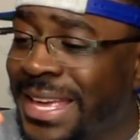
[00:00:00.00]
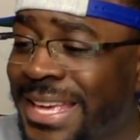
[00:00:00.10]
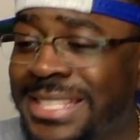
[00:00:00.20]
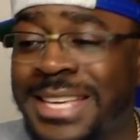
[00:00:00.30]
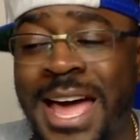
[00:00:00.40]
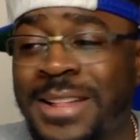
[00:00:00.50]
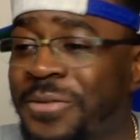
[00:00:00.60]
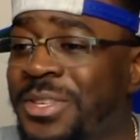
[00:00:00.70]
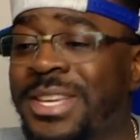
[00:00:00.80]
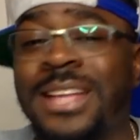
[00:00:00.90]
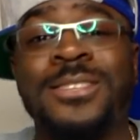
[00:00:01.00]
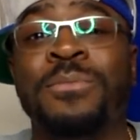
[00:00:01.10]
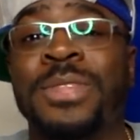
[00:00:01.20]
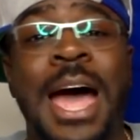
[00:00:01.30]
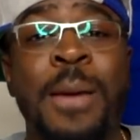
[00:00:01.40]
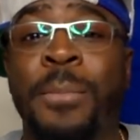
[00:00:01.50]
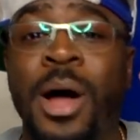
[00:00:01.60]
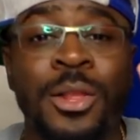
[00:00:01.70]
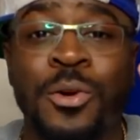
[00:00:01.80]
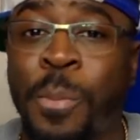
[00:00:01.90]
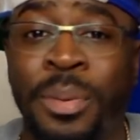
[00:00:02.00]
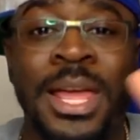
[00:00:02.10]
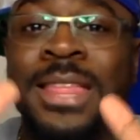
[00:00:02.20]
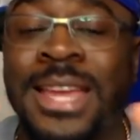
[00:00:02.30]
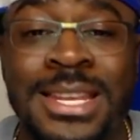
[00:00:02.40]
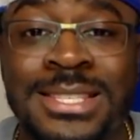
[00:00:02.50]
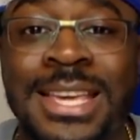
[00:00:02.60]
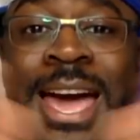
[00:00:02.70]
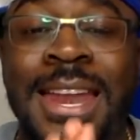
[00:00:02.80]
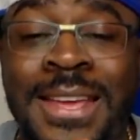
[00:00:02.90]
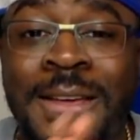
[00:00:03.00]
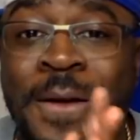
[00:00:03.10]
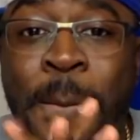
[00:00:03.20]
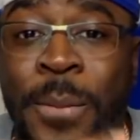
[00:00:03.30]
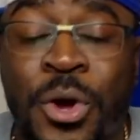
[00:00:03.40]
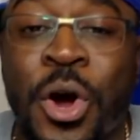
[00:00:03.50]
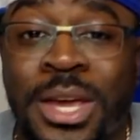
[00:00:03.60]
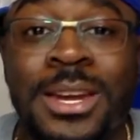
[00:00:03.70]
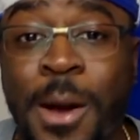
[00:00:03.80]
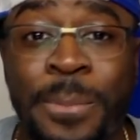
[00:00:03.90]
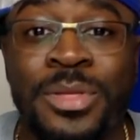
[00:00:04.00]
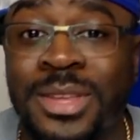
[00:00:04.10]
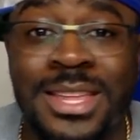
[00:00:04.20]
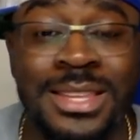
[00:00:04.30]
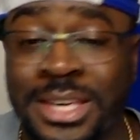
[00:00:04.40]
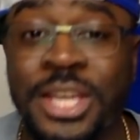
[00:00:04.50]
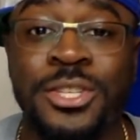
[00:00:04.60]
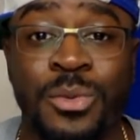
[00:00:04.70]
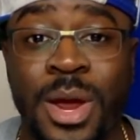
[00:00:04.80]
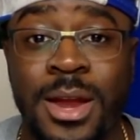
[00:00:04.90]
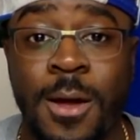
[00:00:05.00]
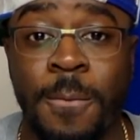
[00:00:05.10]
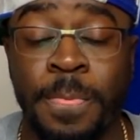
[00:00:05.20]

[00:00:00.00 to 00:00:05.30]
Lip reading: He's got some diabolical plan that he's got cooking up in the kitchen right now.